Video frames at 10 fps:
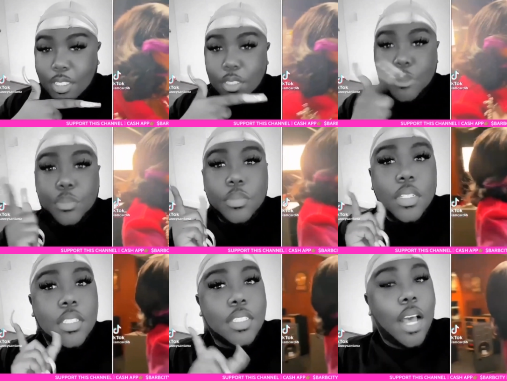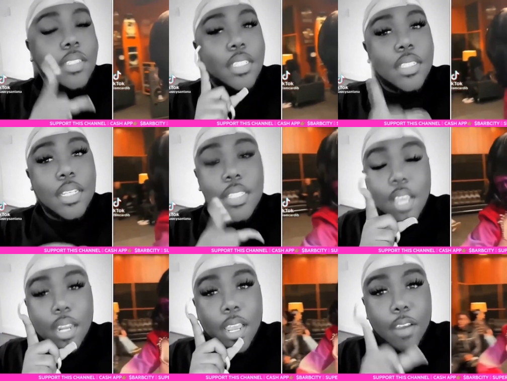fake. I don't know. But
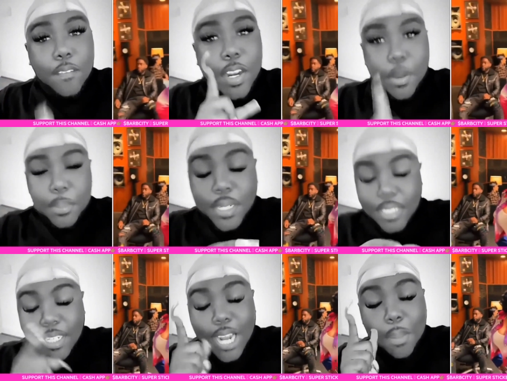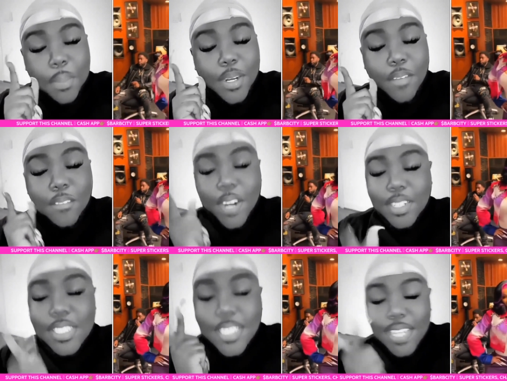what I will say is it is a